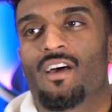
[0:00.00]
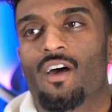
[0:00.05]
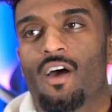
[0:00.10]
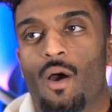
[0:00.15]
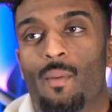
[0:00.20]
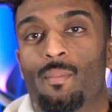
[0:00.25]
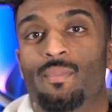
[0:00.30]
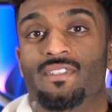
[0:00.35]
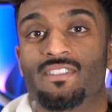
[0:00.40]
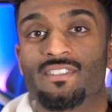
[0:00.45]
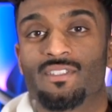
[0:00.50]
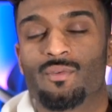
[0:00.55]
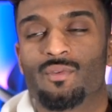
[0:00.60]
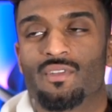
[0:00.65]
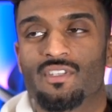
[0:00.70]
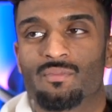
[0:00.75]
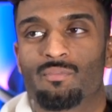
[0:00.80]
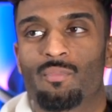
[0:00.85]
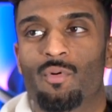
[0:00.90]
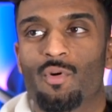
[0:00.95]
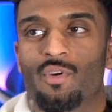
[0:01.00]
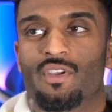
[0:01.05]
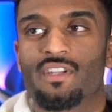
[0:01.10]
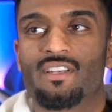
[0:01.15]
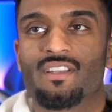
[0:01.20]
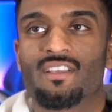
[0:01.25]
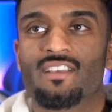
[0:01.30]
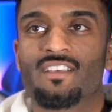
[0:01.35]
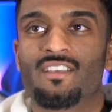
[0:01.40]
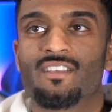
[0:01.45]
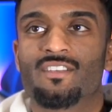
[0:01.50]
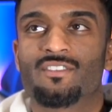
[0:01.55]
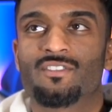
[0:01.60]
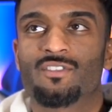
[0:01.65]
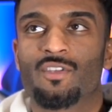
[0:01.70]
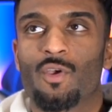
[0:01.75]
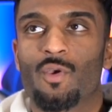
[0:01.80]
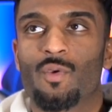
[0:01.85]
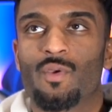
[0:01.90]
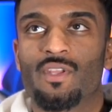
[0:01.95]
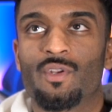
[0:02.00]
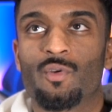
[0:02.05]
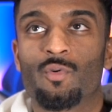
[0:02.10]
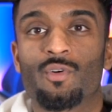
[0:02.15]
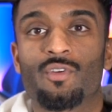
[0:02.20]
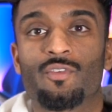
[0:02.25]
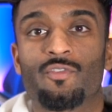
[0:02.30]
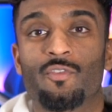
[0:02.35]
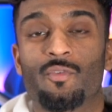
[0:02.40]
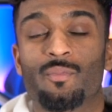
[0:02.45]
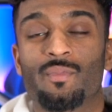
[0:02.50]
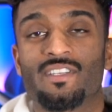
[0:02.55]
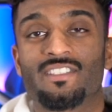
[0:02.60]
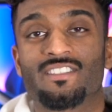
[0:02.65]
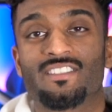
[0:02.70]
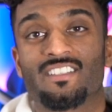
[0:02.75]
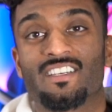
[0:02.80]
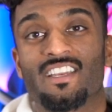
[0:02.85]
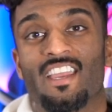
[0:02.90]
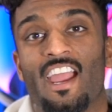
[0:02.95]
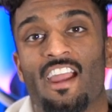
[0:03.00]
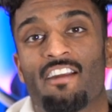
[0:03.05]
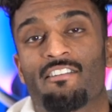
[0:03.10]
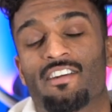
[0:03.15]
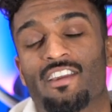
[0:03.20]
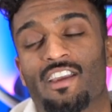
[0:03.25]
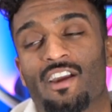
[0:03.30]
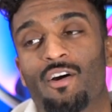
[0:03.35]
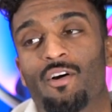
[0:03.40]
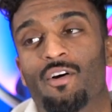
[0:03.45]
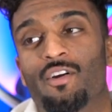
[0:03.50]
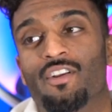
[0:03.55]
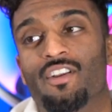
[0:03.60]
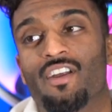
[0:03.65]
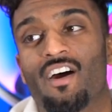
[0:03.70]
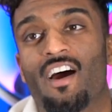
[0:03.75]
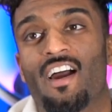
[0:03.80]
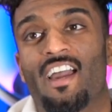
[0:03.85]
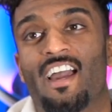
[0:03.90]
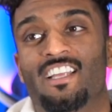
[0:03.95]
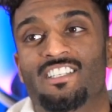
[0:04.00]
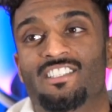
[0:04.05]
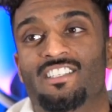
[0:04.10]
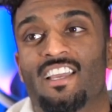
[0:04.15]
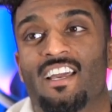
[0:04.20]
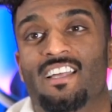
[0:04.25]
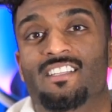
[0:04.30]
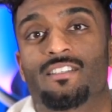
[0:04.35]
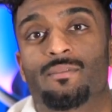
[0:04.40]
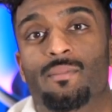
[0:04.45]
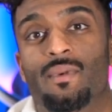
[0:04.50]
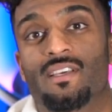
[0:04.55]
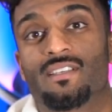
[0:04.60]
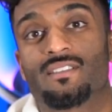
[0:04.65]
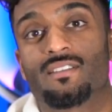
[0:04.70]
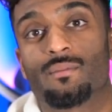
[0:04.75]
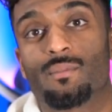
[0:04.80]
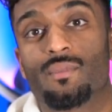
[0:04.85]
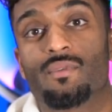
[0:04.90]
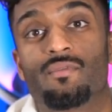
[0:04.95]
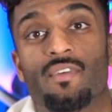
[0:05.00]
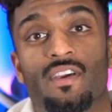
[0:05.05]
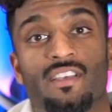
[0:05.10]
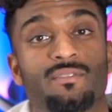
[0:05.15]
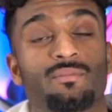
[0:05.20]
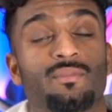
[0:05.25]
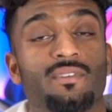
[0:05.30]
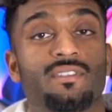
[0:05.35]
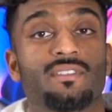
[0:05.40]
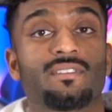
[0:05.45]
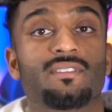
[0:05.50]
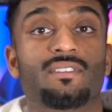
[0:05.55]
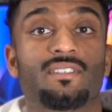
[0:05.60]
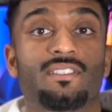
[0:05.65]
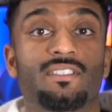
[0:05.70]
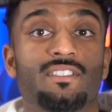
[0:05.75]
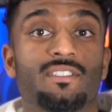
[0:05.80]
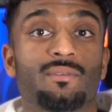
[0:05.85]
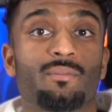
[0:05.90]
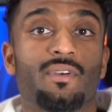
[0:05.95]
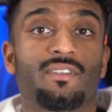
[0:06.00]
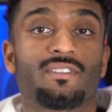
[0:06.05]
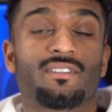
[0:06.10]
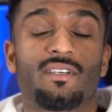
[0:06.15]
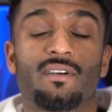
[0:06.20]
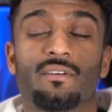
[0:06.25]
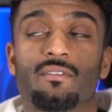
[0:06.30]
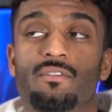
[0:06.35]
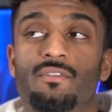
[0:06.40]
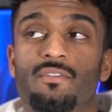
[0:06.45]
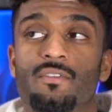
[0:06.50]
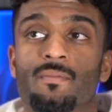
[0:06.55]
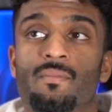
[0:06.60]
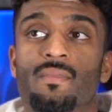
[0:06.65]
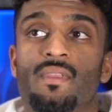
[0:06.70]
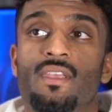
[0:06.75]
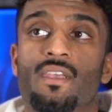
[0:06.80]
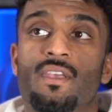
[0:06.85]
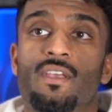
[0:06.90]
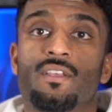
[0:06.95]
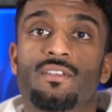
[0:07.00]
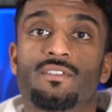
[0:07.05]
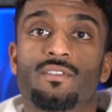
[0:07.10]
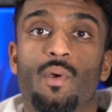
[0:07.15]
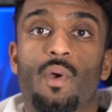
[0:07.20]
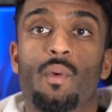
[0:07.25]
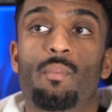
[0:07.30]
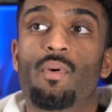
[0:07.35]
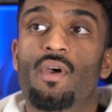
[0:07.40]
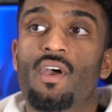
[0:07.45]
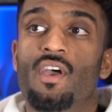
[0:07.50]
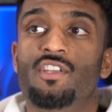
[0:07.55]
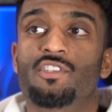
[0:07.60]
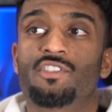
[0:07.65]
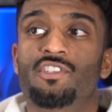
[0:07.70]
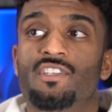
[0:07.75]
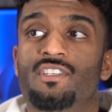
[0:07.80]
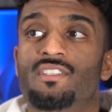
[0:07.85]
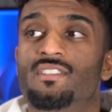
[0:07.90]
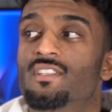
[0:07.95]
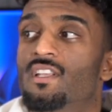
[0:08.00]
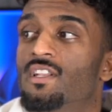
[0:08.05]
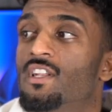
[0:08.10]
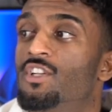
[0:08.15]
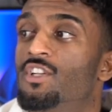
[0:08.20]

up until this point. So in order for me to carry it on, I actually had to make some investments into myself. So I purchased an